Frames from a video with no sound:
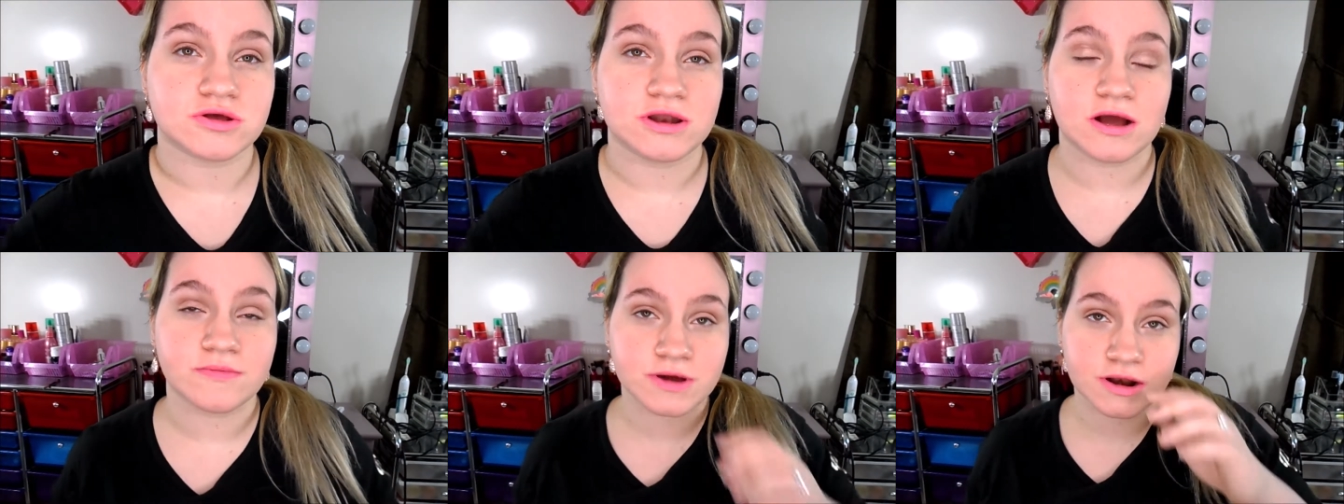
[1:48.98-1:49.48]

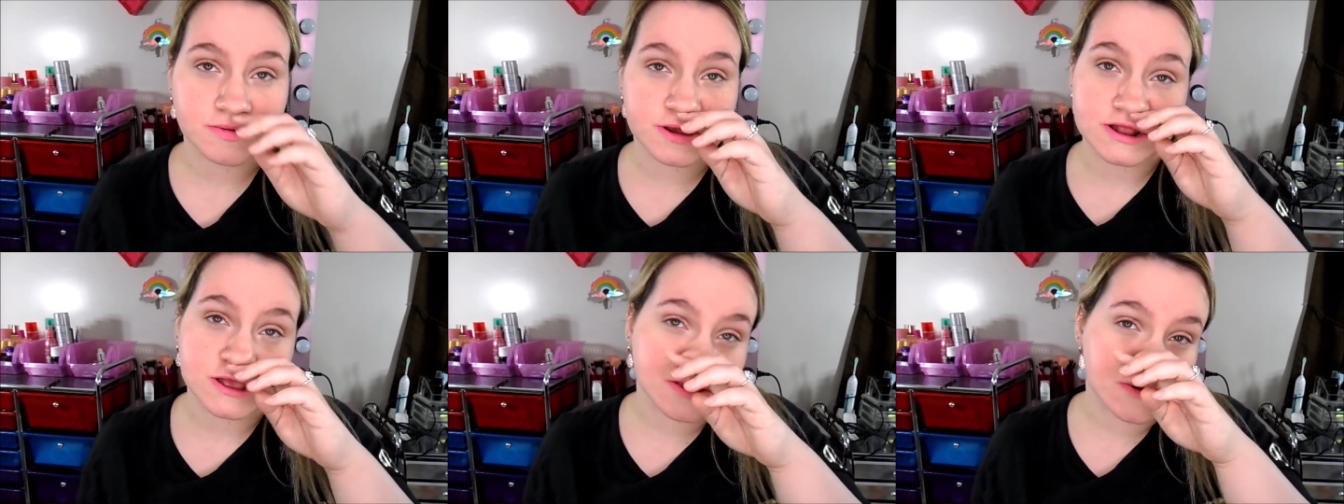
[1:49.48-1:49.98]
So now I'm going to
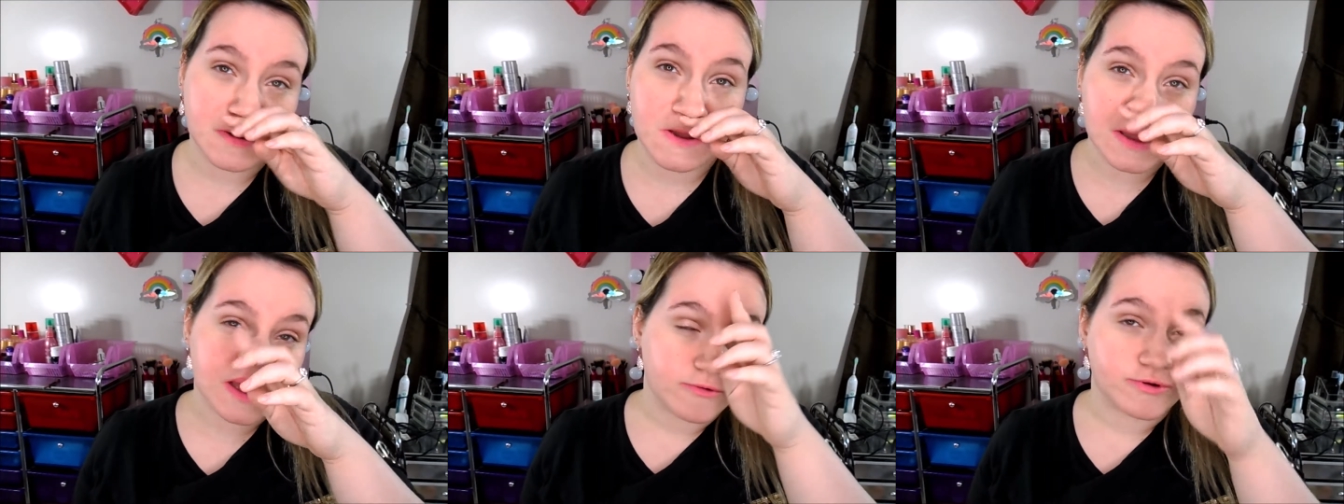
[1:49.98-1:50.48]
read to
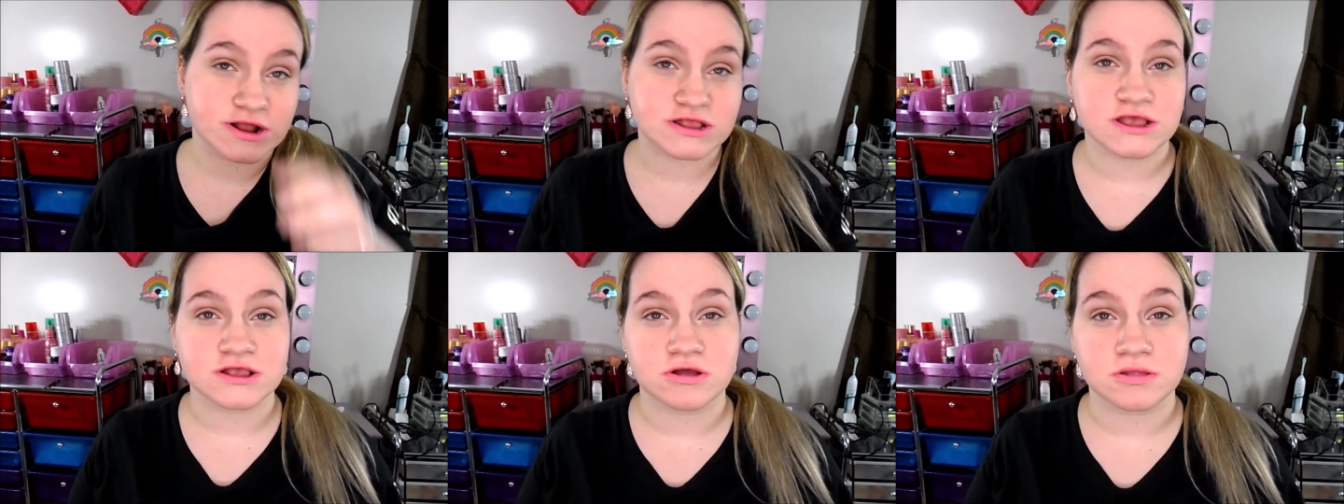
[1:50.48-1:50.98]
you what
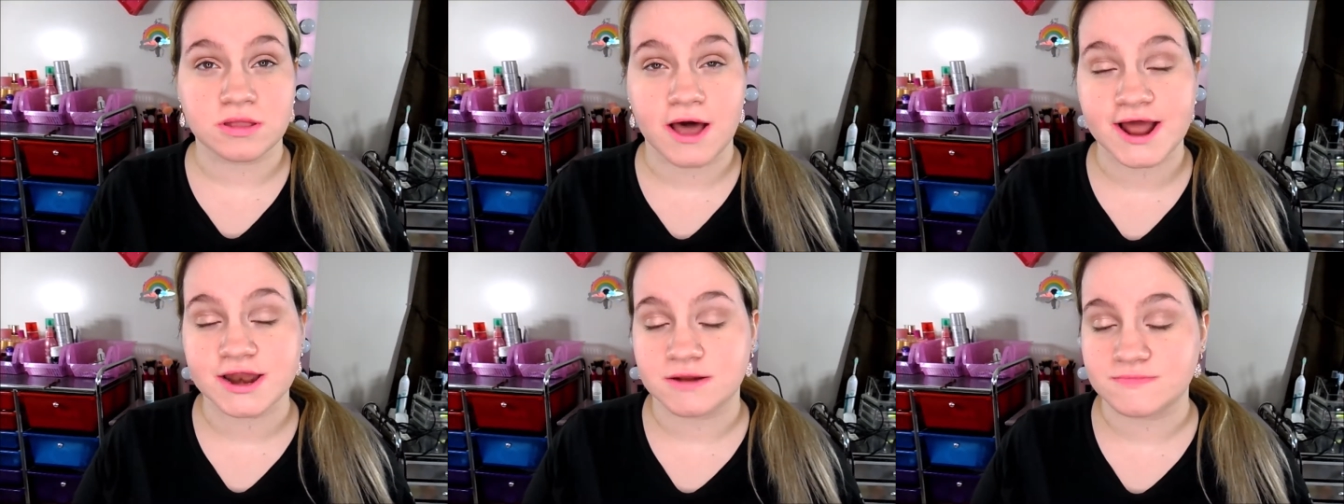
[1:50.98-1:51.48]
it says
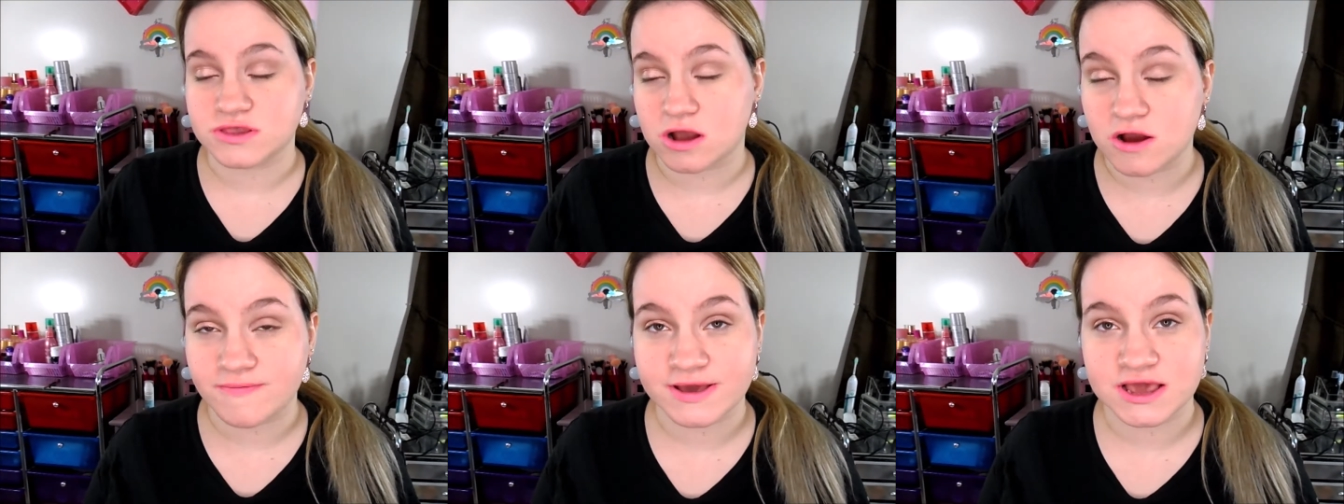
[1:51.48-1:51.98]
online, and I'm
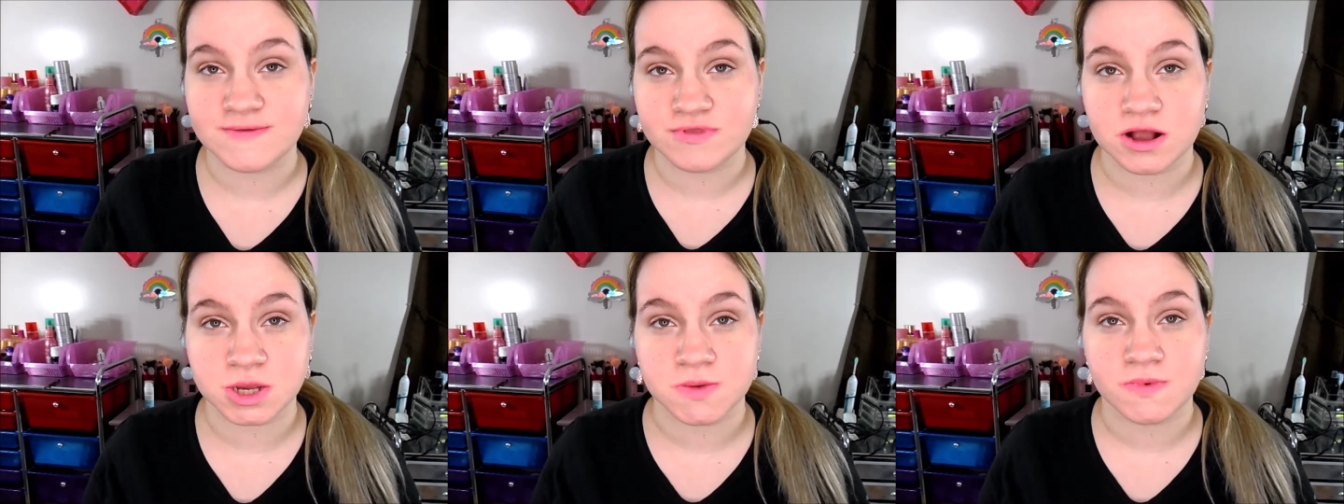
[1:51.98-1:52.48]
sorry if I
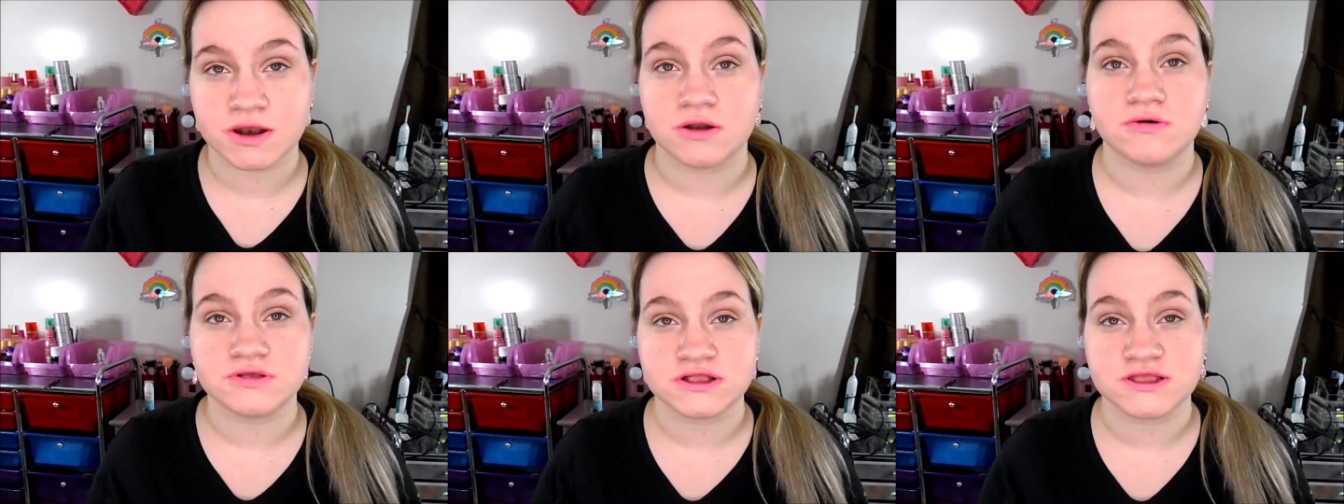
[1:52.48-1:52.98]
keep touching my
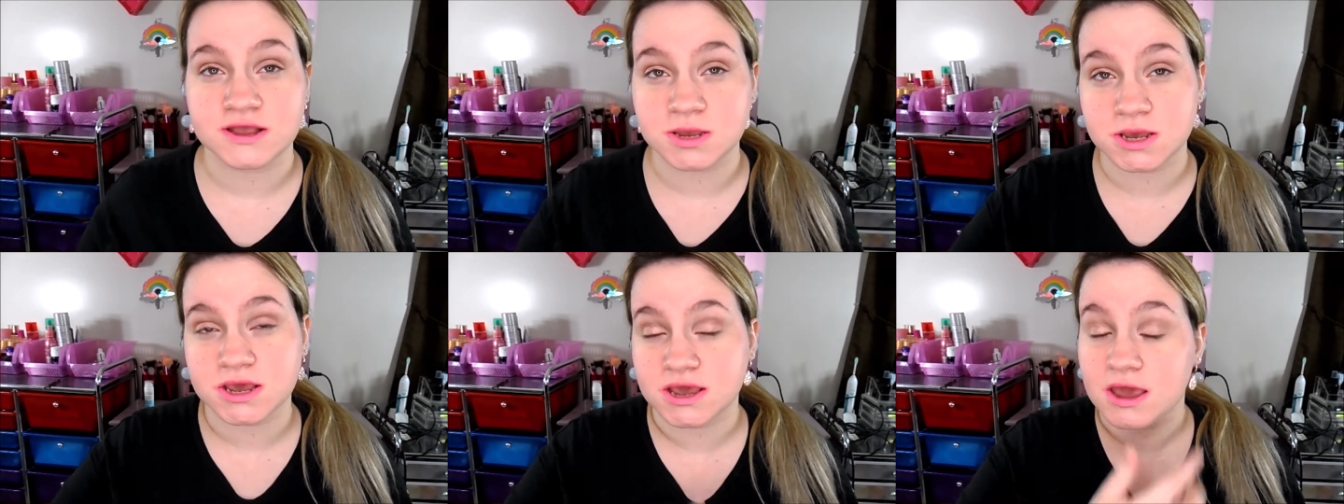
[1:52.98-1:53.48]
nose, it's
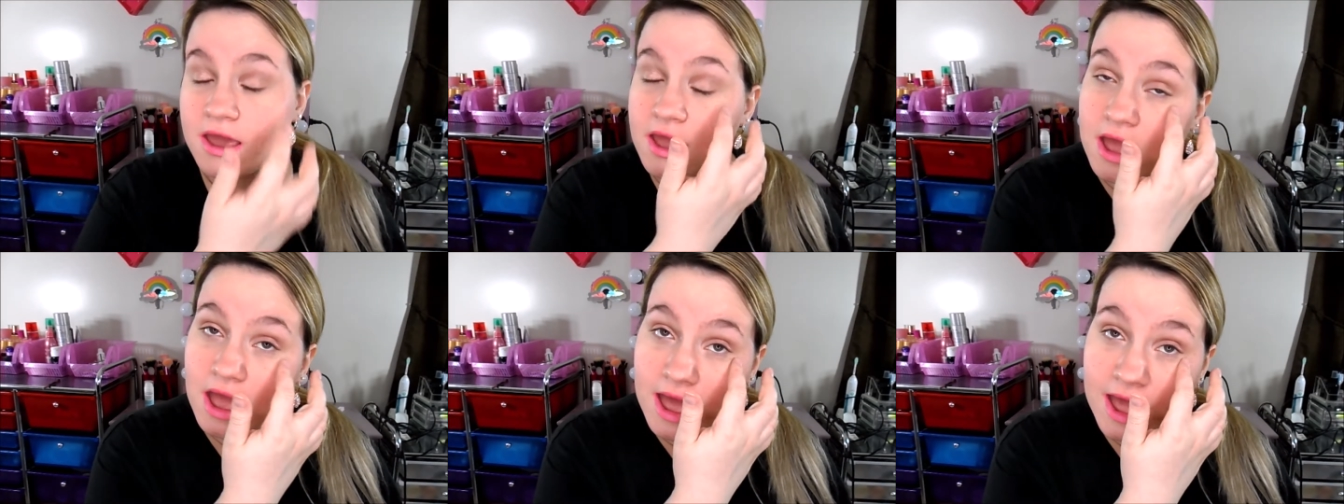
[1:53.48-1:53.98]
itchy,
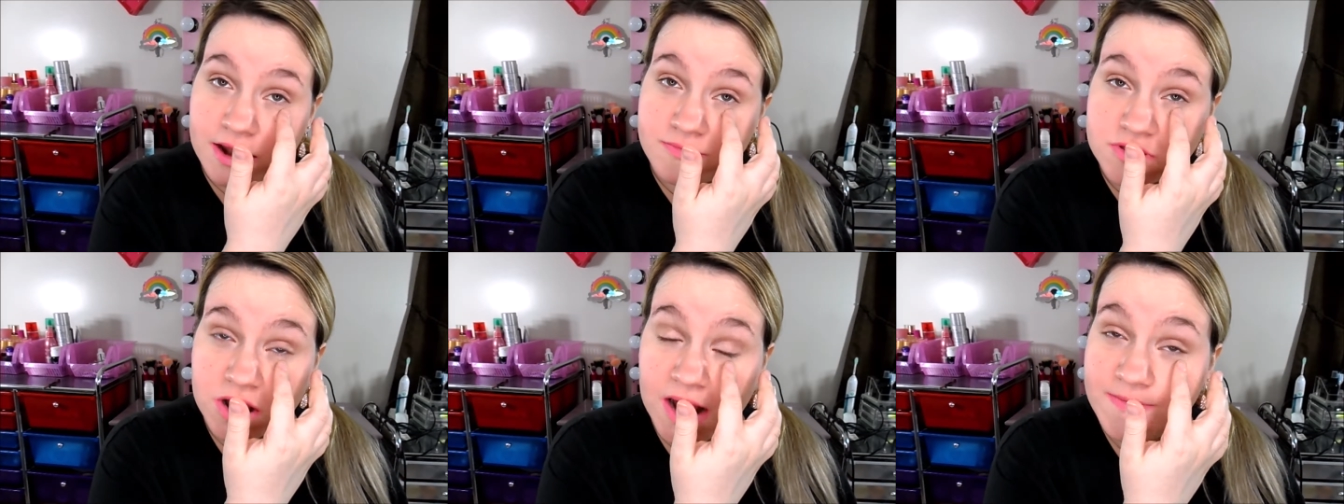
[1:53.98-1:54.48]
and
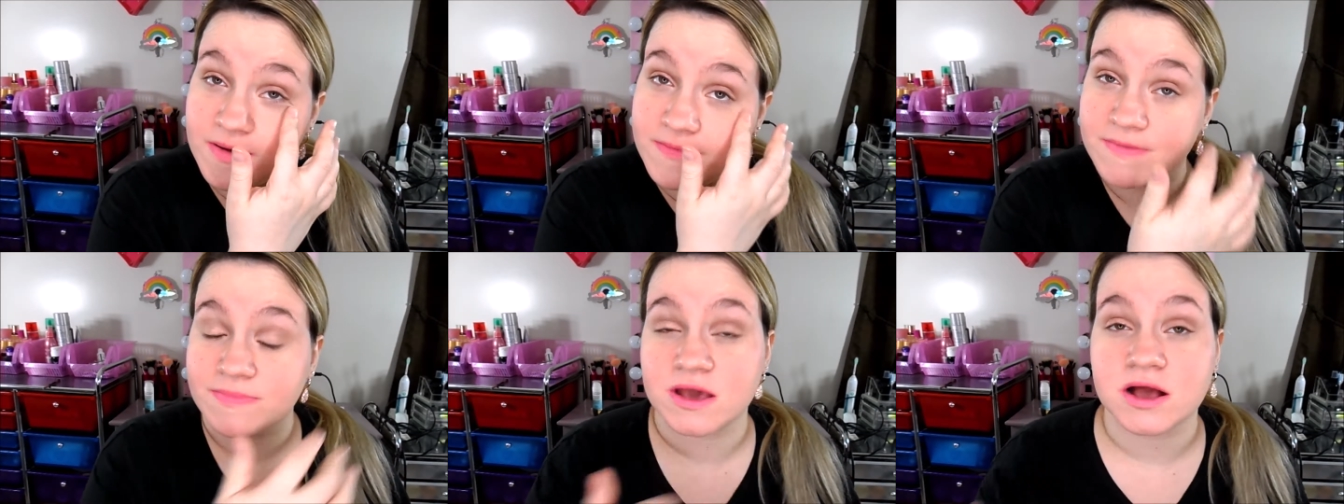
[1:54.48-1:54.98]
I'm sorry
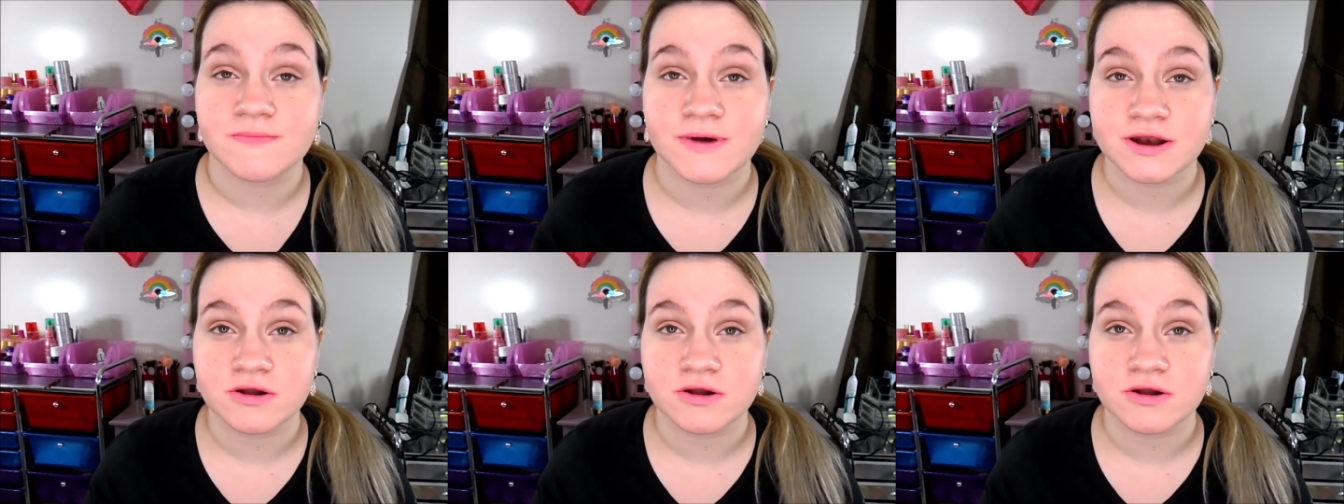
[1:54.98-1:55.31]
about my makeup.